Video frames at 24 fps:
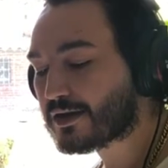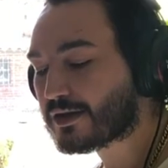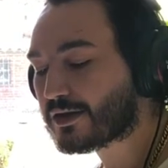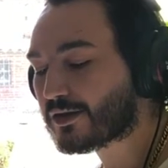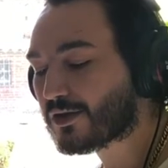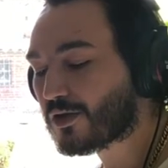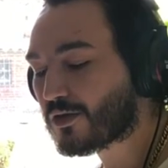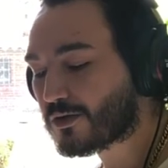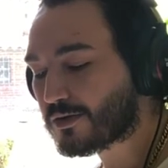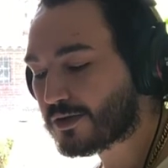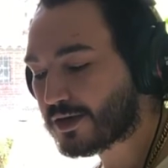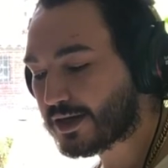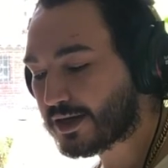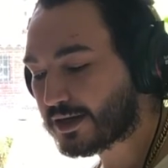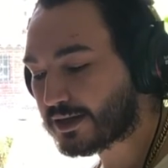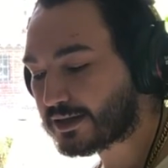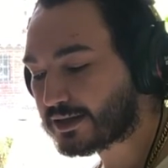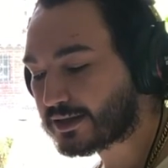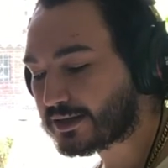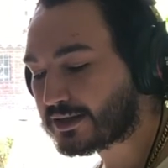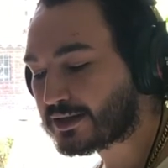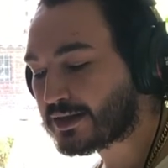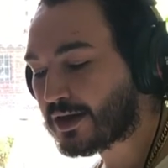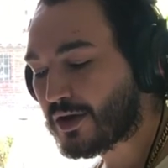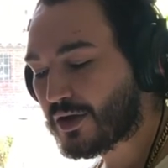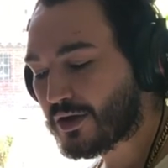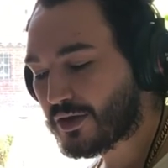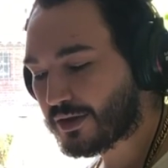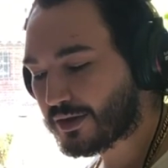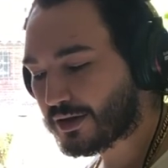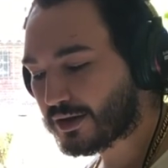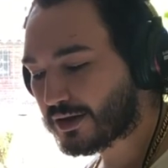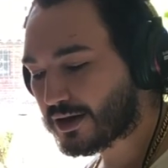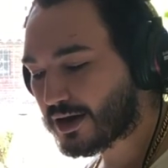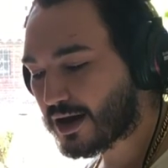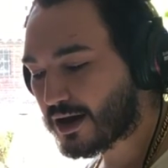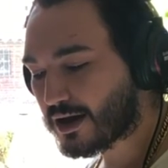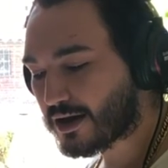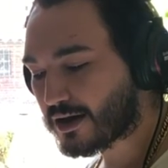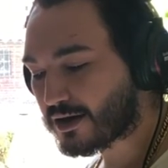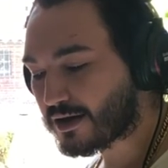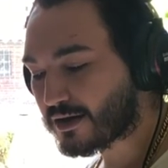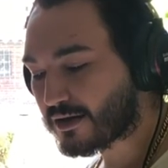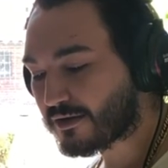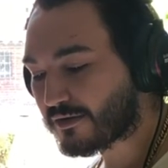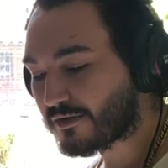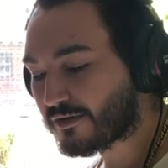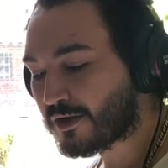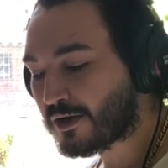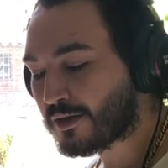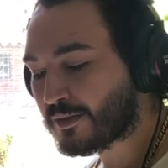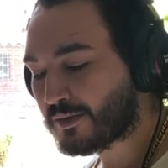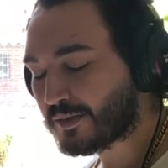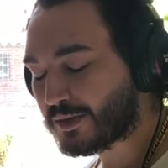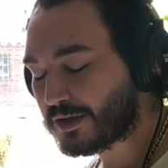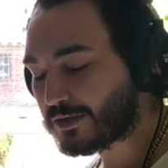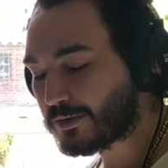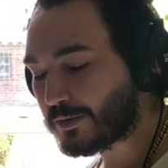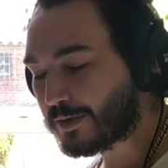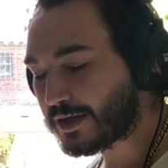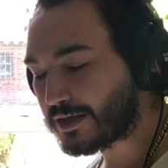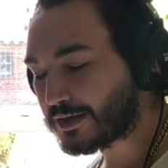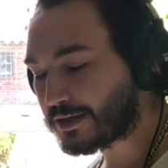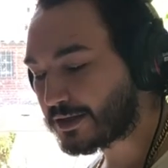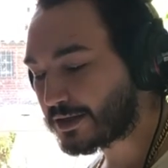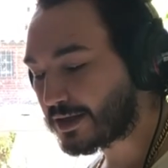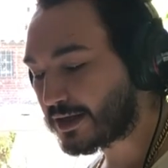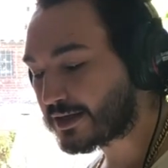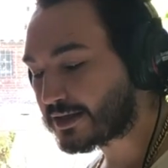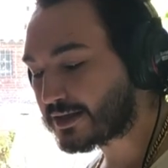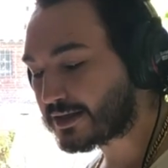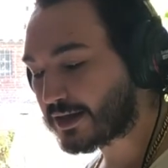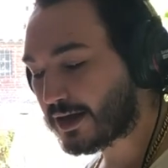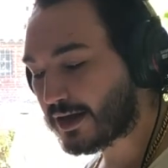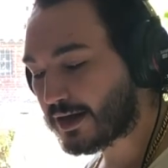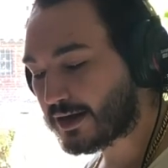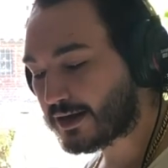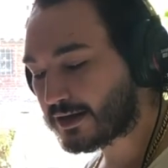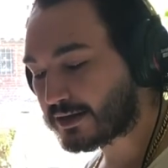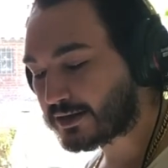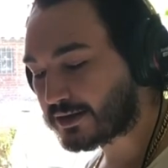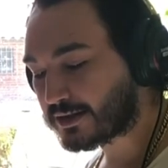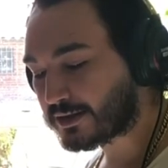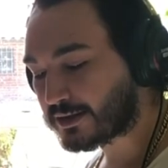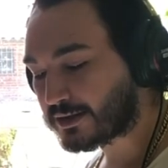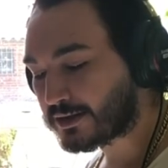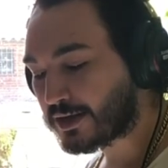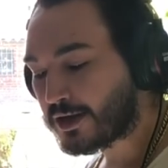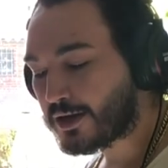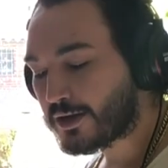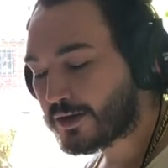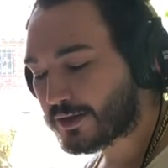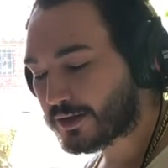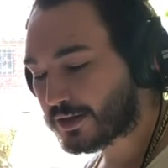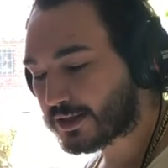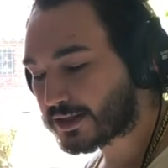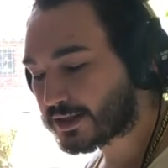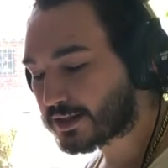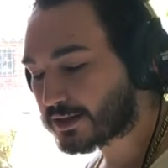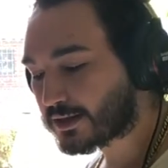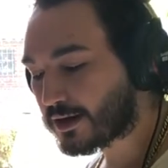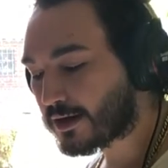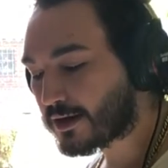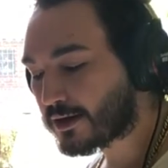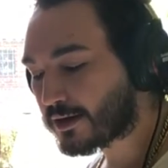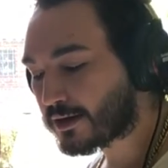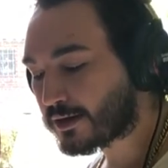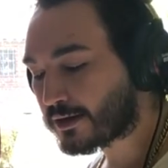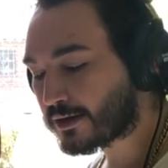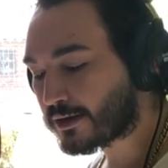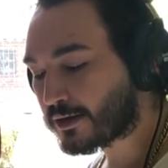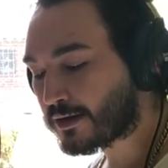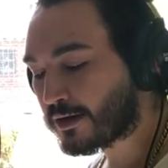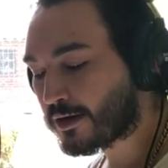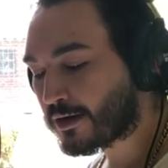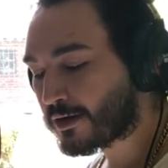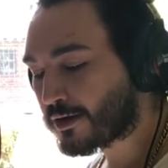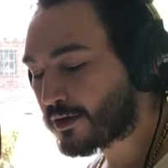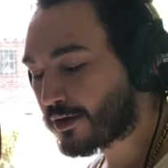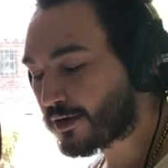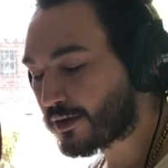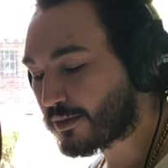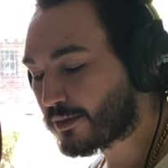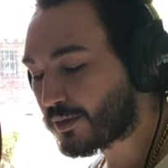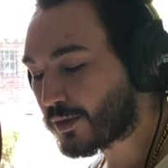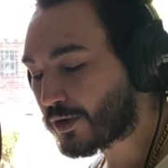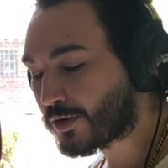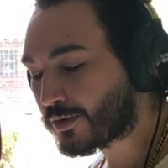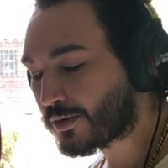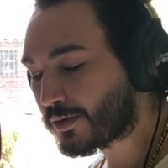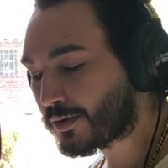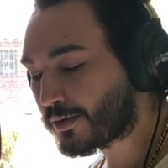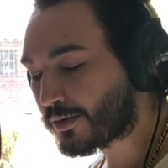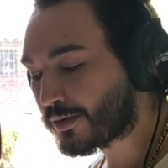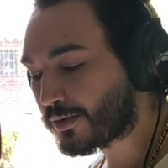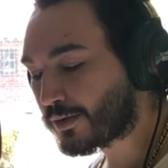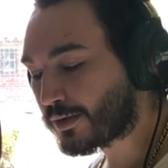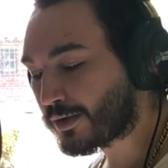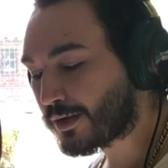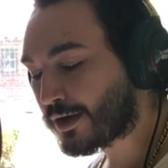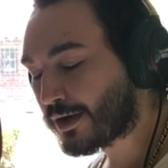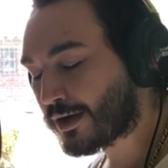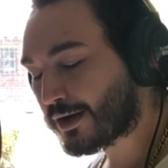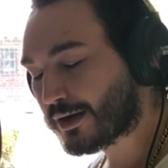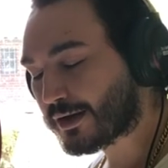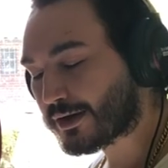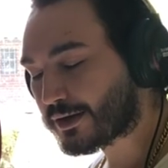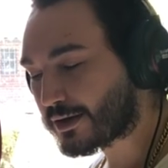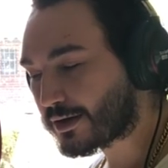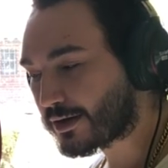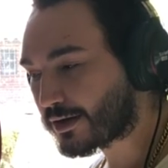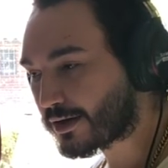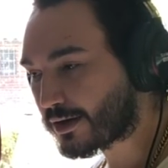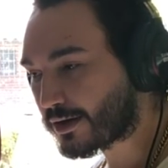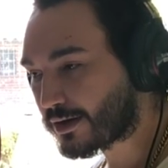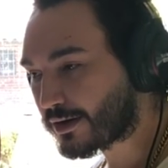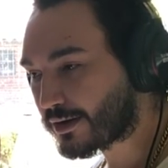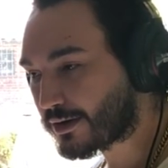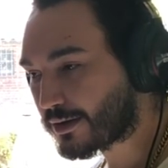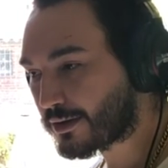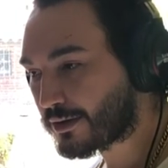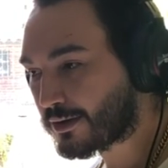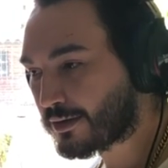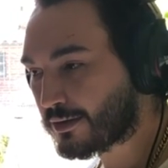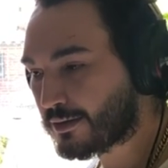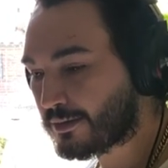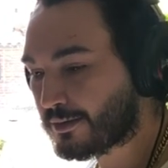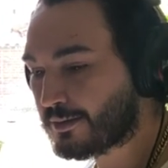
Glorious the love between just us, the sun, the moon, and the earth.